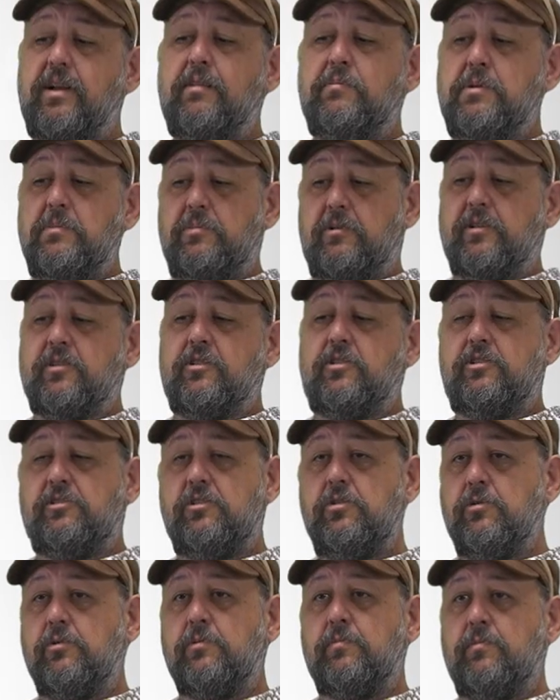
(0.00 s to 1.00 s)
lot of people
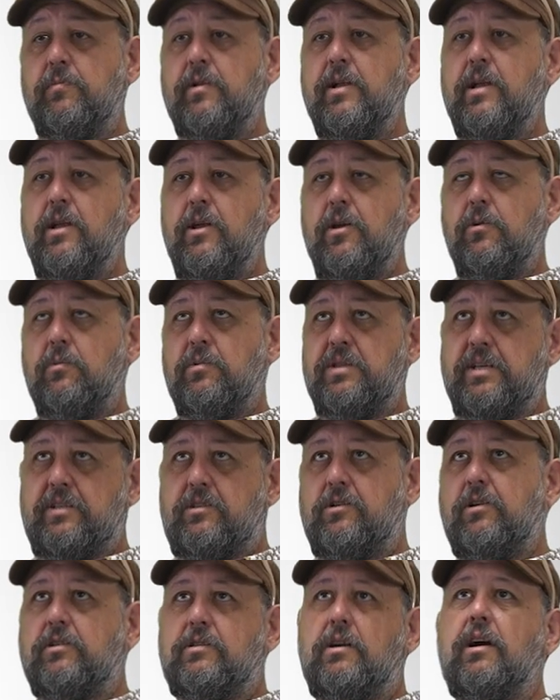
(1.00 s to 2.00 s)
assume when they
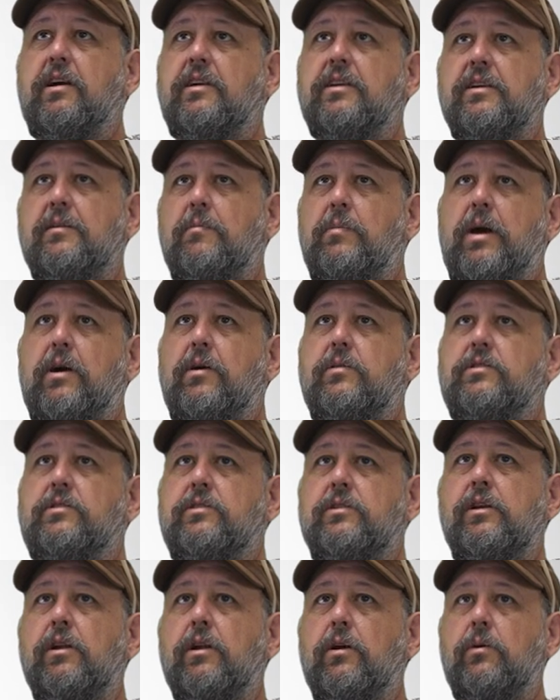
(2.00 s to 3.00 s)
start talking
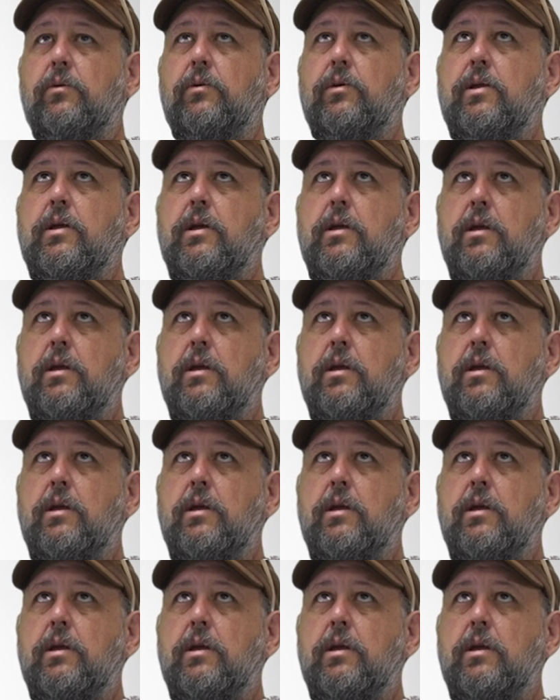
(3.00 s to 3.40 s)
about, you know,